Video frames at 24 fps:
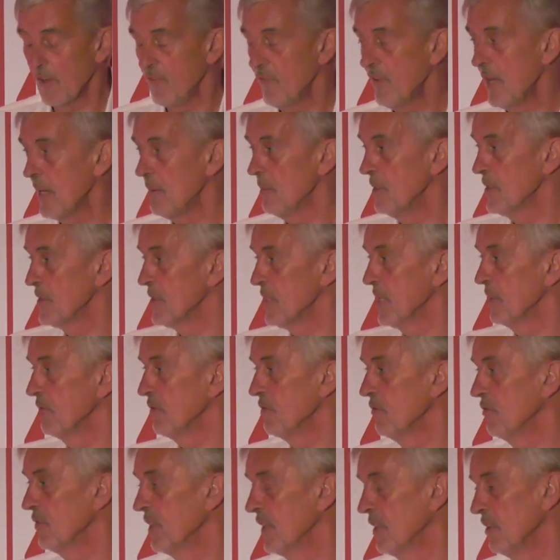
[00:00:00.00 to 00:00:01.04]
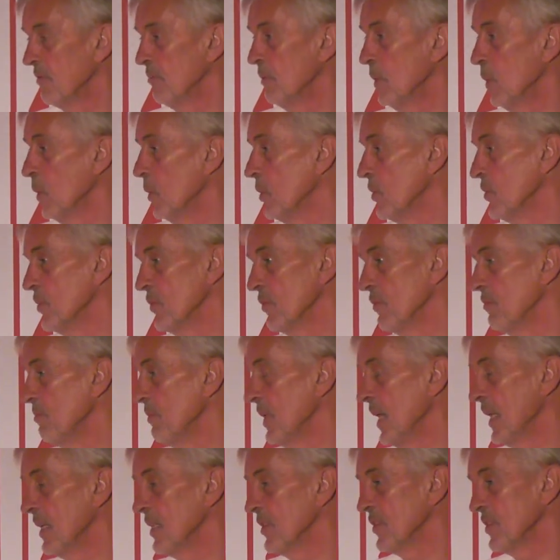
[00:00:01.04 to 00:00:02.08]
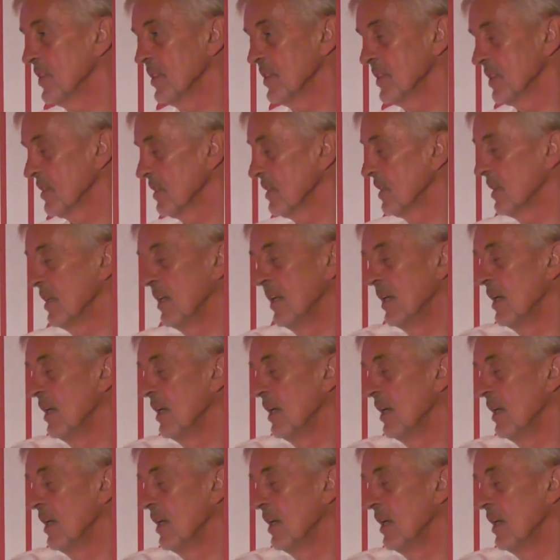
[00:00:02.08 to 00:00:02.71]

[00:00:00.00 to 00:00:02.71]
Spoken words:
I found myself in front of boards of managers, and